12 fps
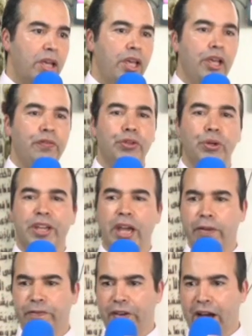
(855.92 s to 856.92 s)
if you
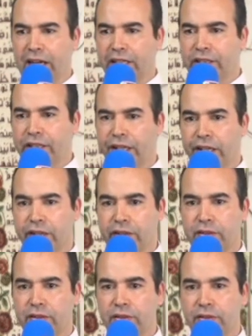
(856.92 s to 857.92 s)
can volunteer
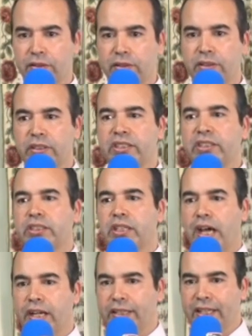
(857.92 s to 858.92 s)

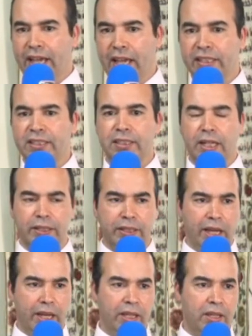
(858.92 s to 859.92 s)
Saturday and
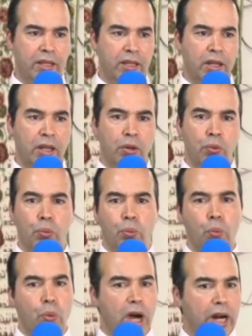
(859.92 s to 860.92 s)
Sunday,
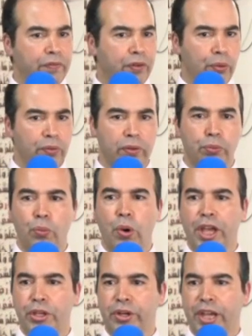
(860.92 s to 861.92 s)
whatever
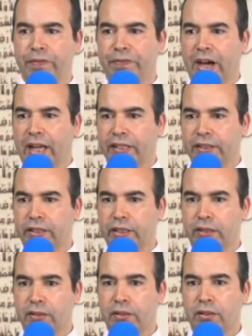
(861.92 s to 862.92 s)
way you can
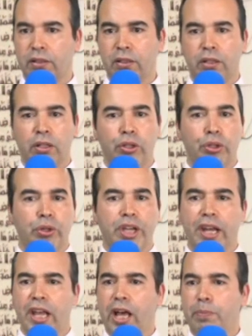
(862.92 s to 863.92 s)
volunteer. You
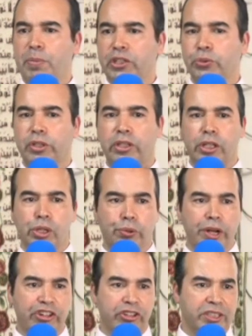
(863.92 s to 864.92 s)
can help us with
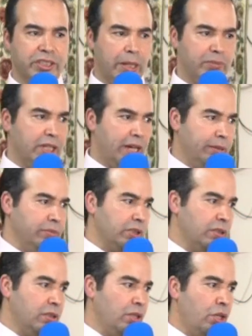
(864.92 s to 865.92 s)
decoration
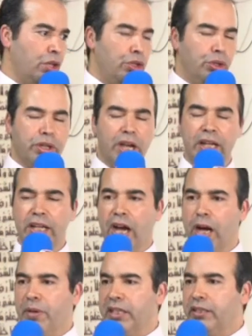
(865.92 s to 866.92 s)
sometimes. You can
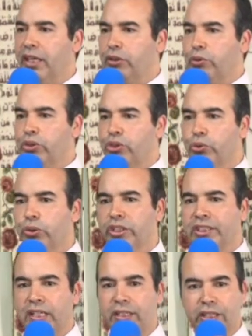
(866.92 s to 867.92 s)
come and take 2
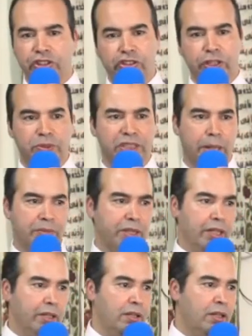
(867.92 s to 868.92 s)
students and teach them
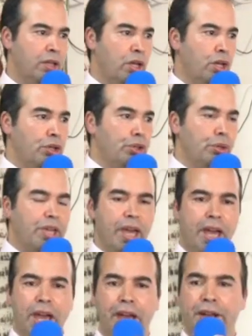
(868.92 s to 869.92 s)
something. You
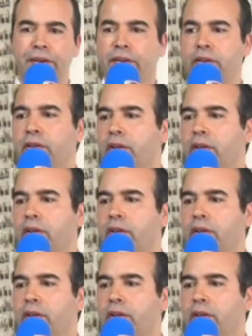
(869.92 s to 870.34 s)
can,